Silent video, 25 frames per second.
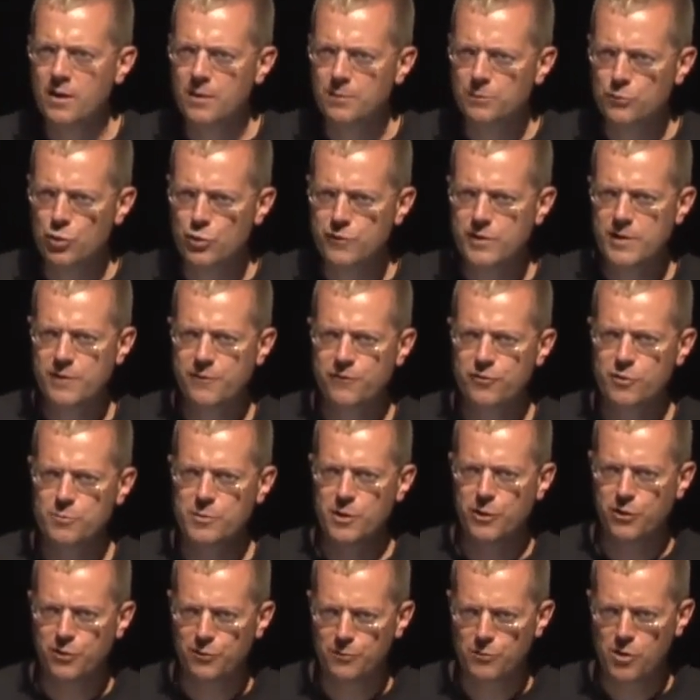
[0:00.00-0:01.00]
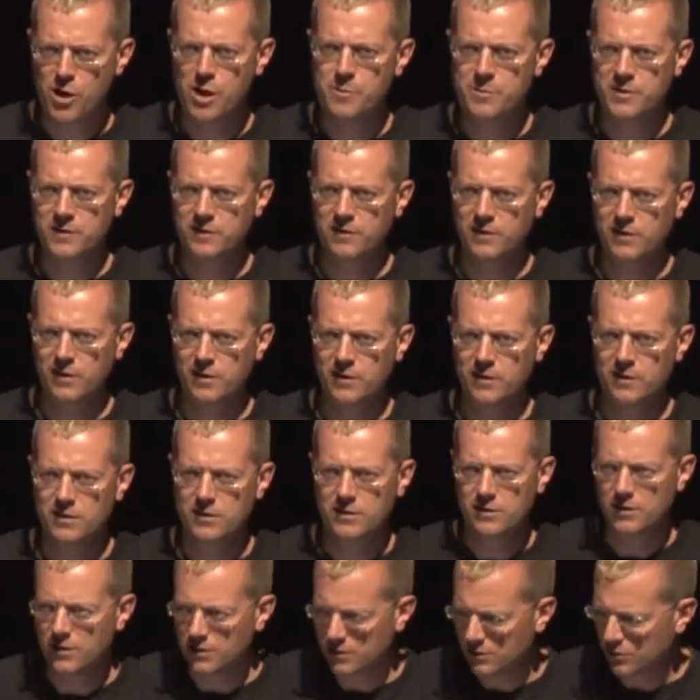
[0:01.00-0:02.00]
Moving from a thermometer
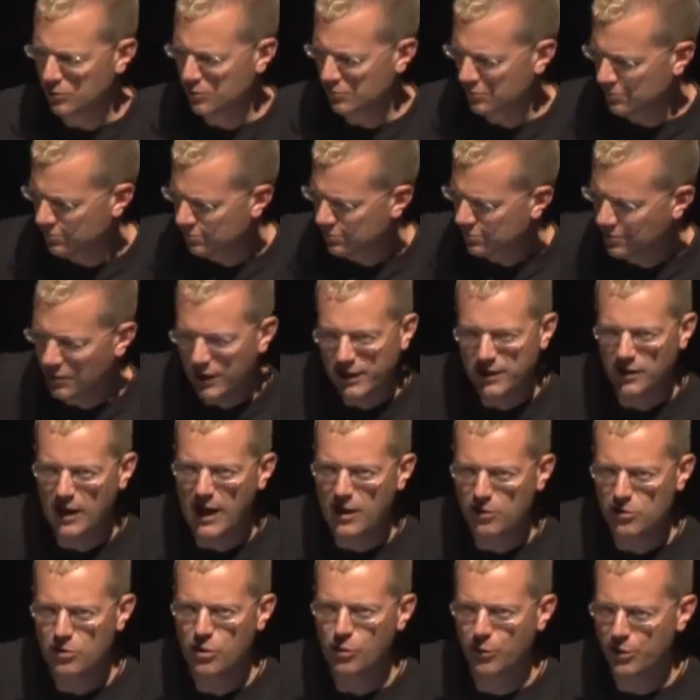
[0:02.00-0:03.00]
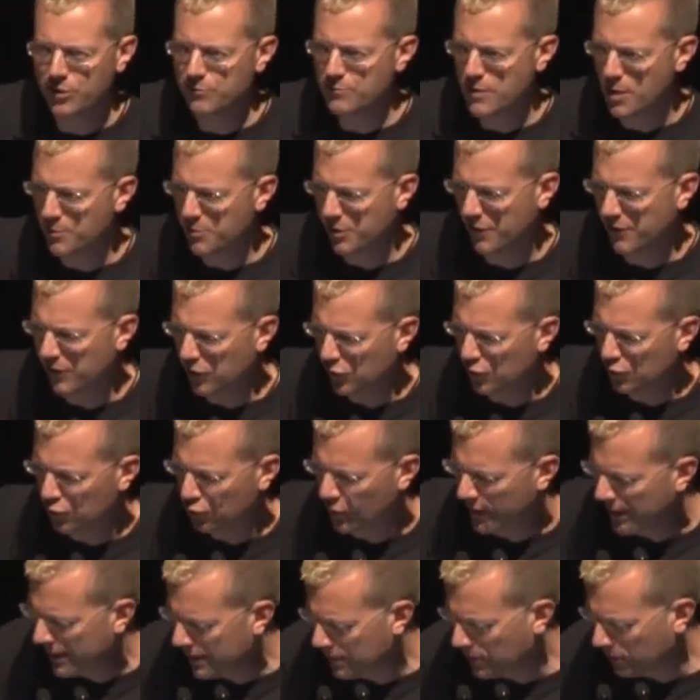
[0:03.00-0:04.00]
like an alcohol thermometer that you
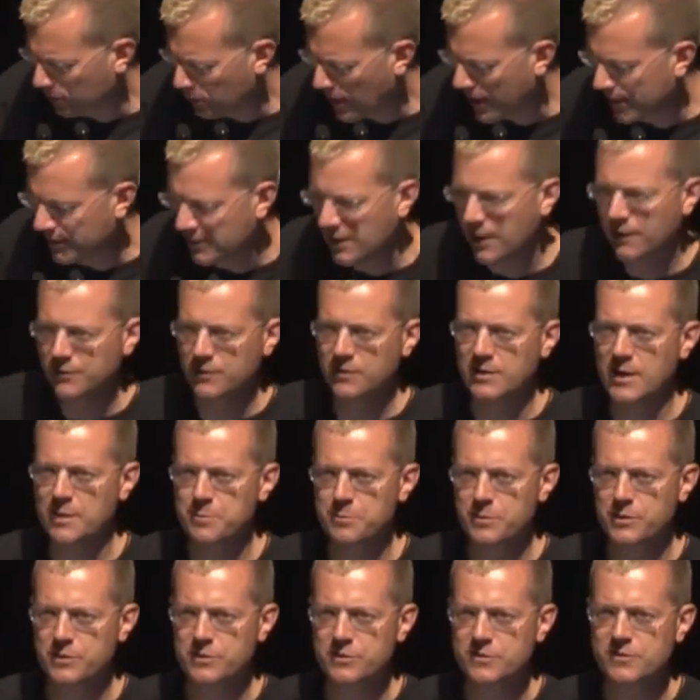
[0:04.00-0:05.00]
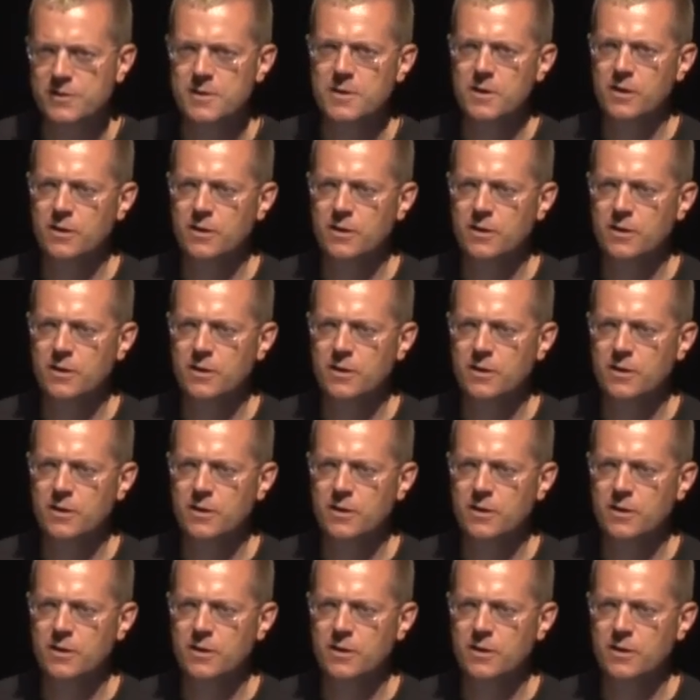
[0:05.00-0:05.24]
read and write down the numbers,